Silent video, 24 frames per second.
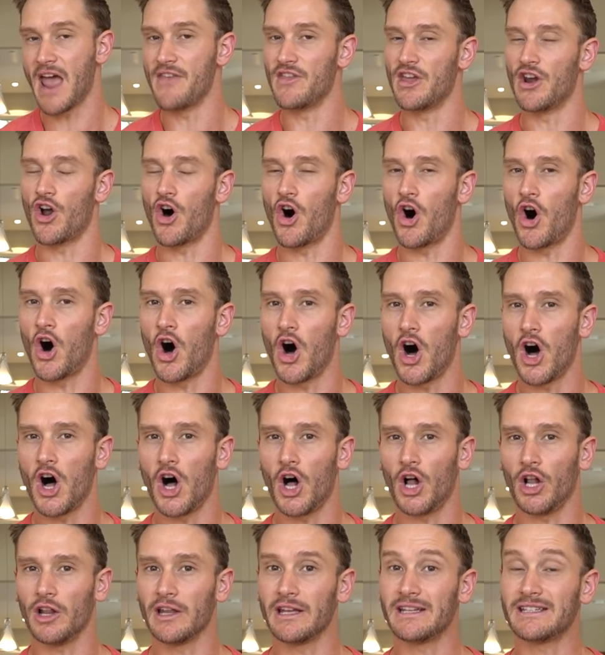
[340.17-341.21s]
And then
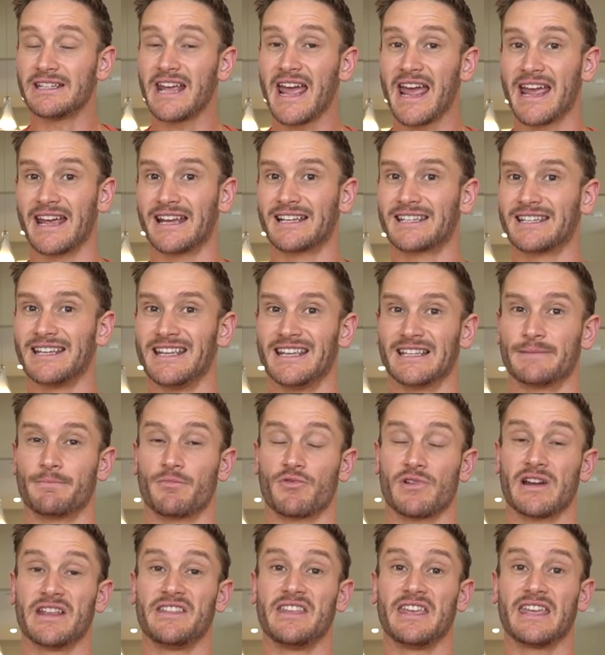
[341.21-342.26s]
all it takes is
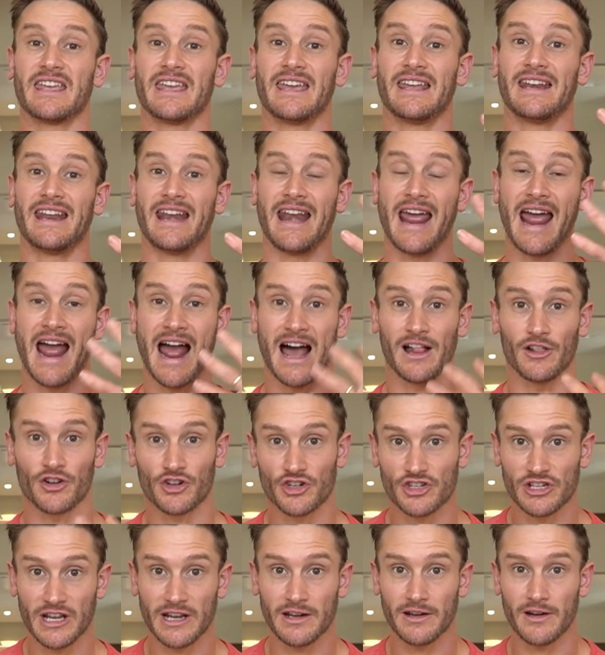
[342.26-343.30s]
breathing in an
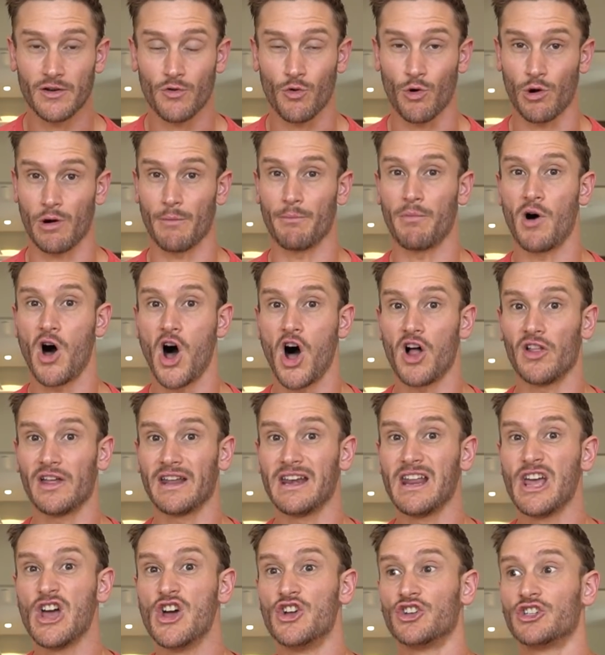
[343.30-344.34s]
allergen or a
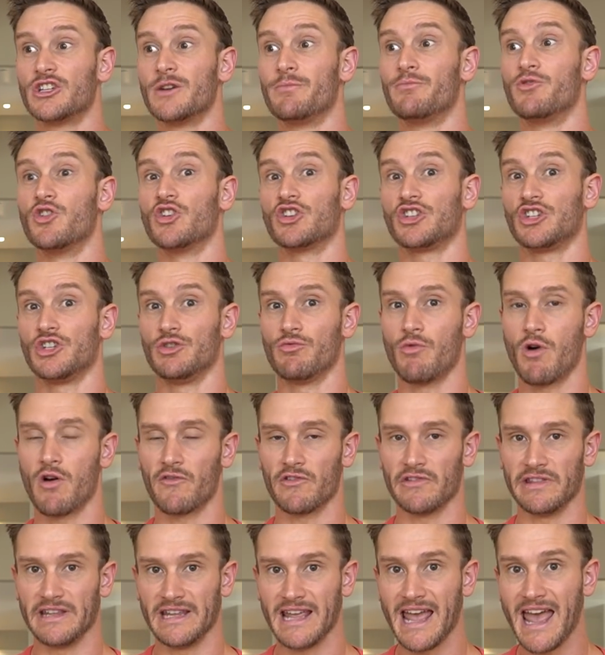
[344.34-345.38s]
pollen to push you
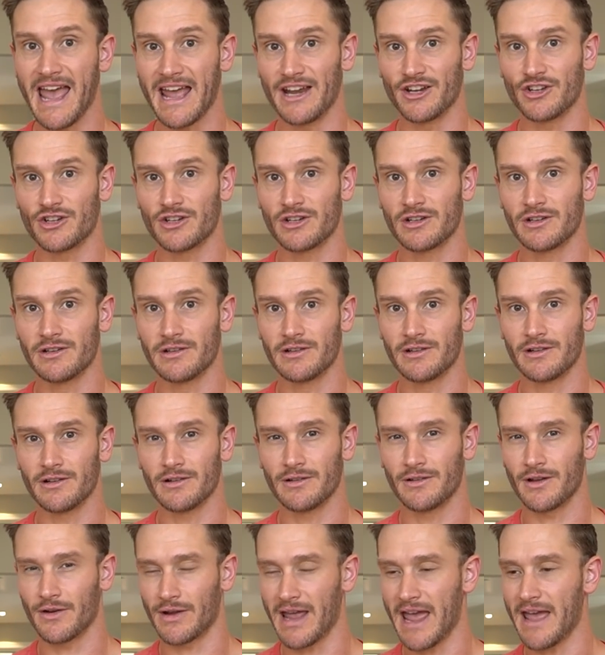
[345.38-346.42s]
over the edge.
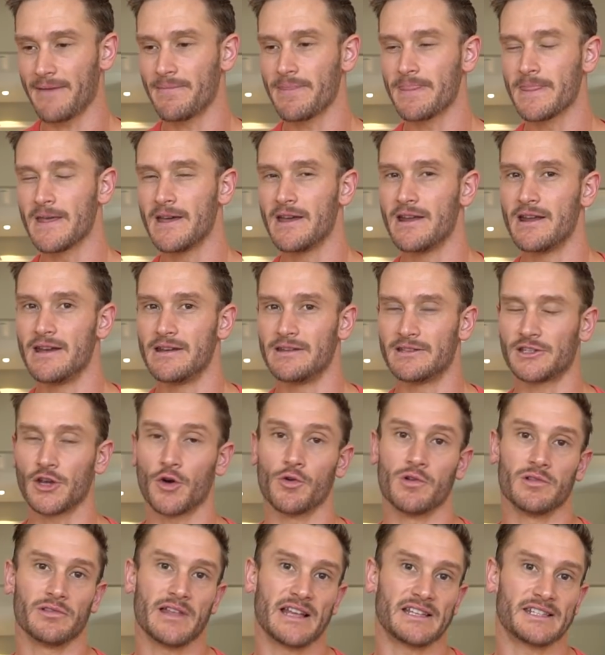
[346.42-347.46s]
Okay?
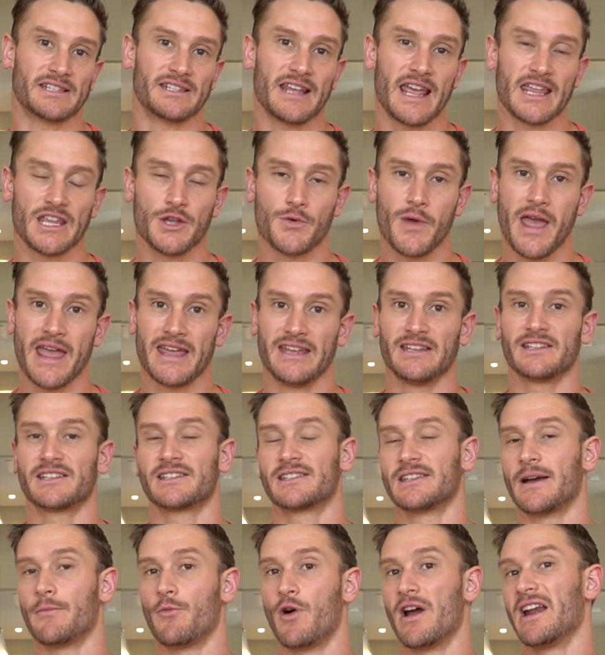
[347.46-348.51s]
So let's say you ate
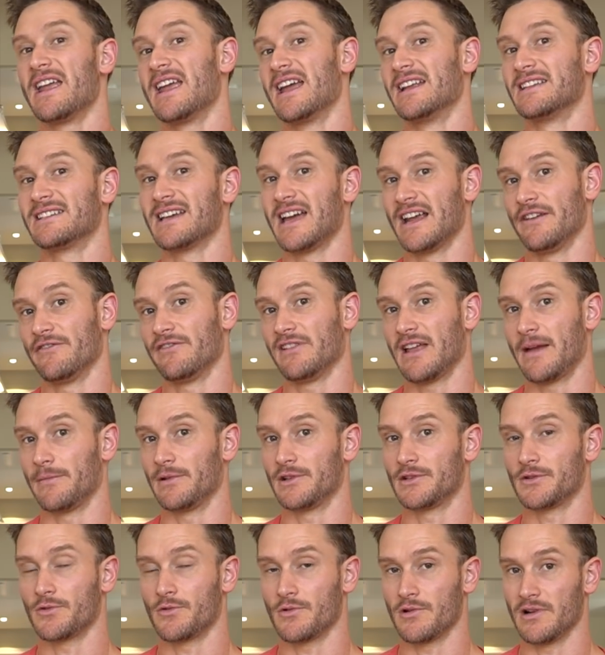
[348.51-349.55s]
somewhat anti
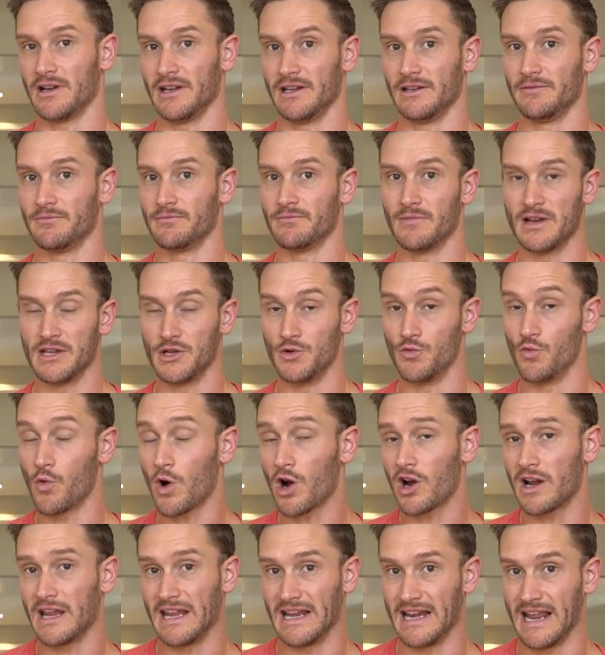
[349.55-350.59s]
inflammatory when you
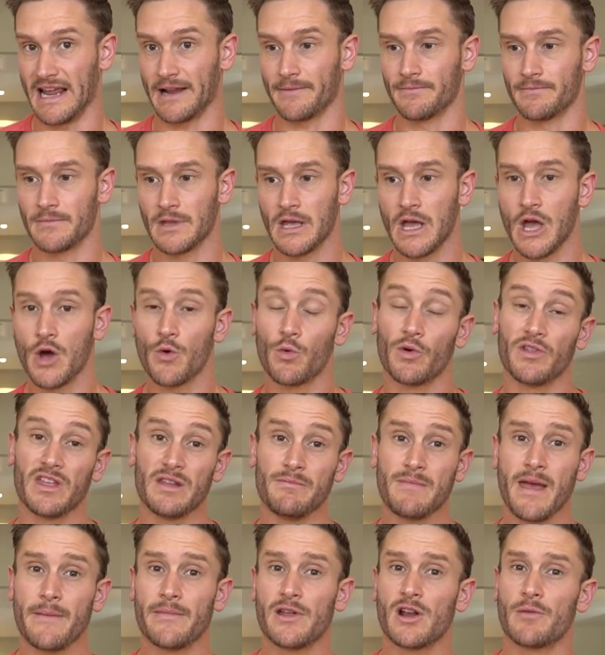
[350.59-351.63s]
were eating. Well,
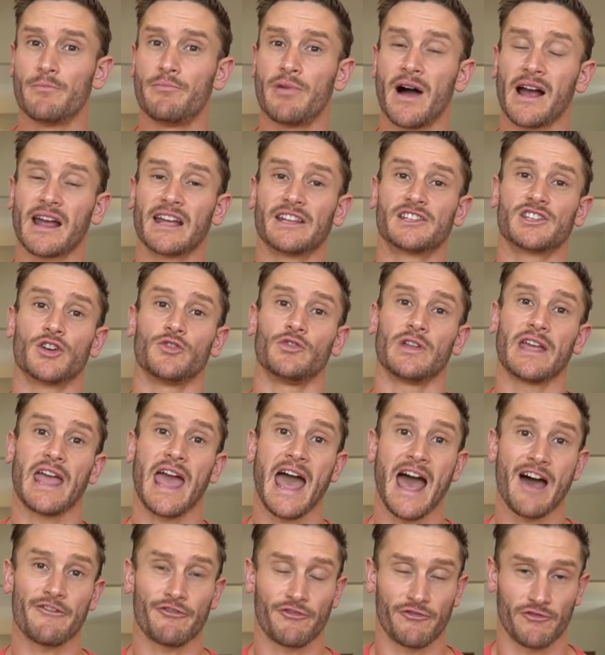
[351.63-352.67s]
then maybe your bucket's only
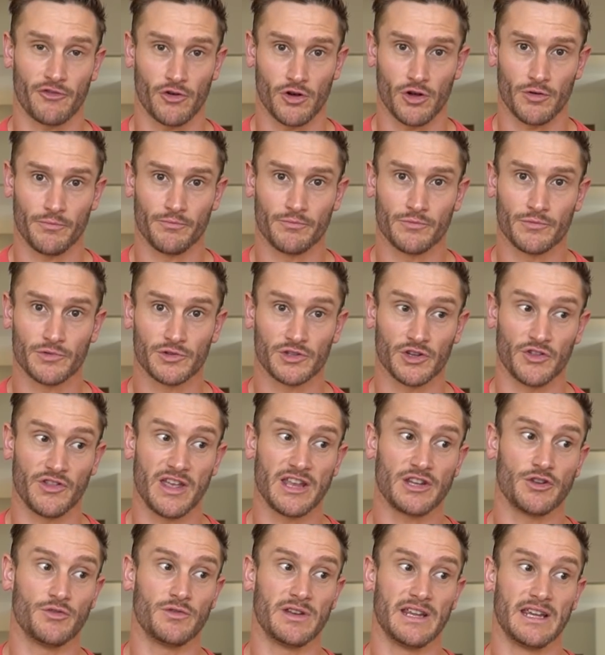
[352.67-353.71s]
half full. So
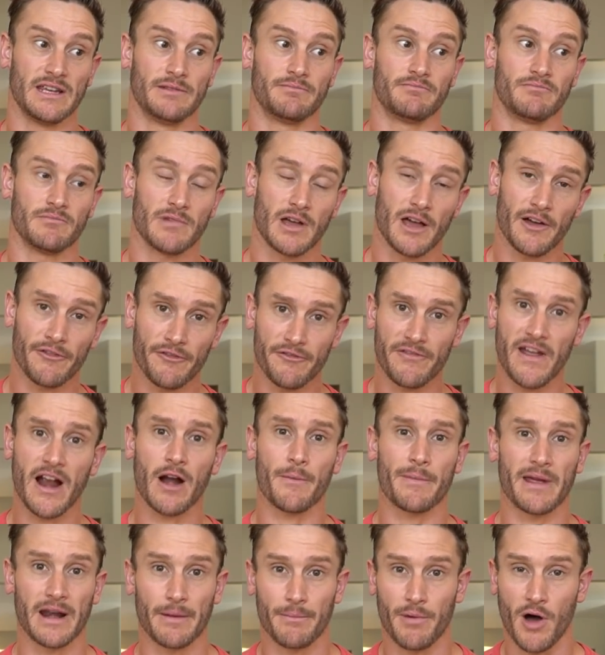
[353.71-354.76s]
then you need a
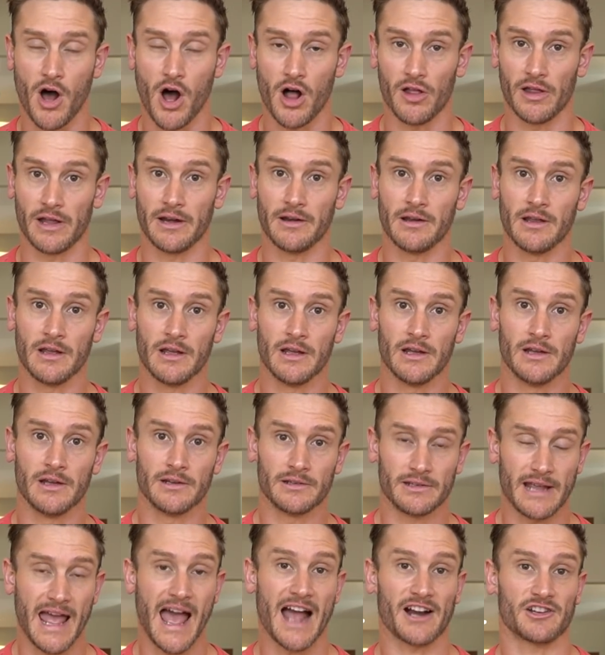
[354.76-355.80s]
fair bit of pollen
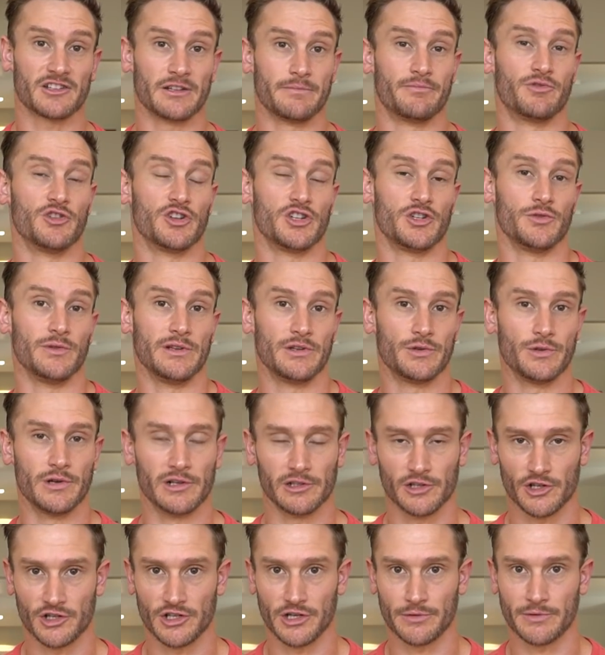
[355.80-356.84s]
to actually push you into an
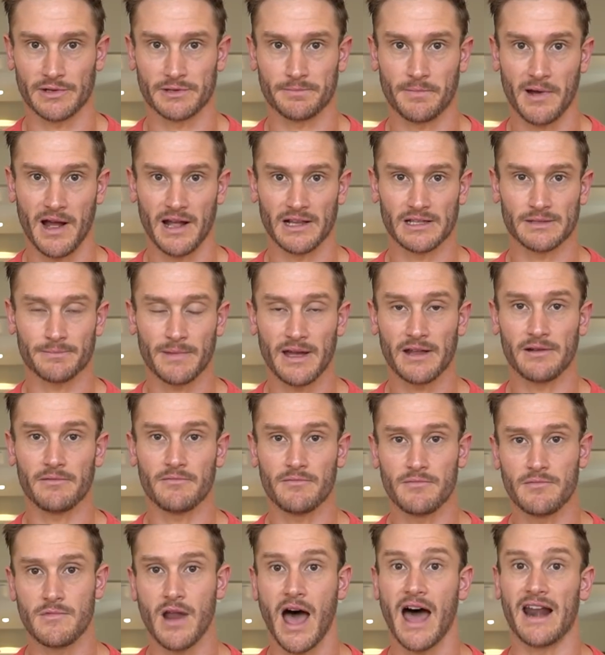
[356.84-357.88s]
allergic response,
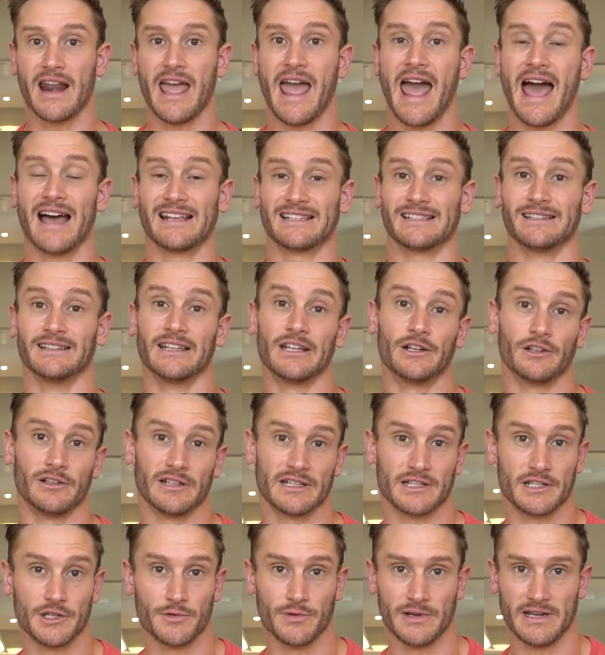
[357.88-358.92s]
but not as
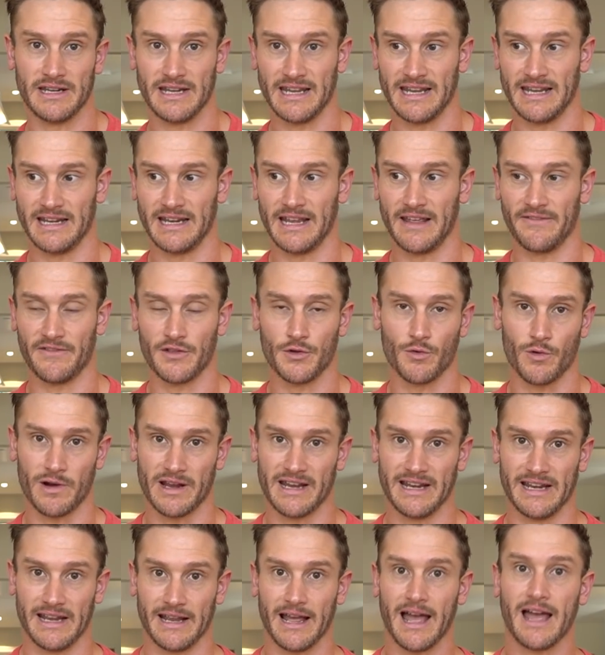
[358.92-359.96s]
little as you would need if you
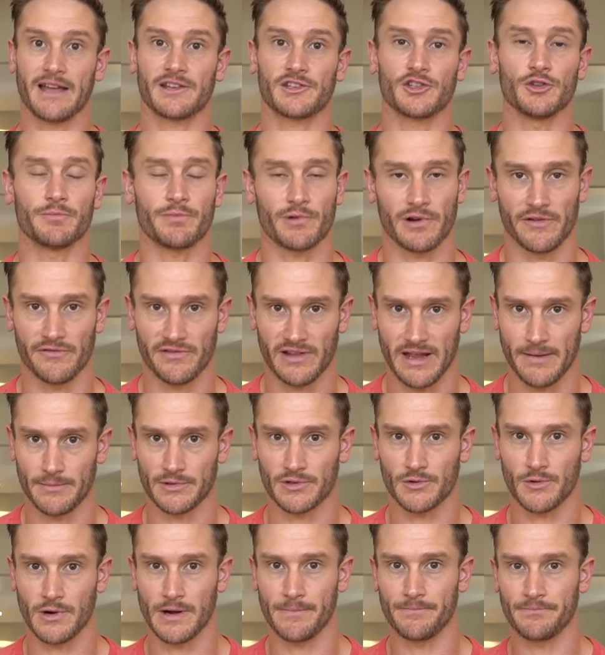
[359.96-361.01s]
were eating super
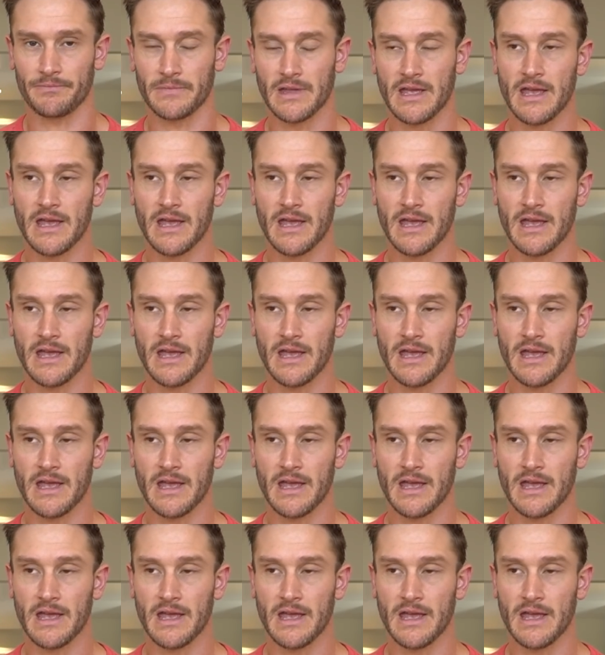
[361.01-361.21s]
inflammatory.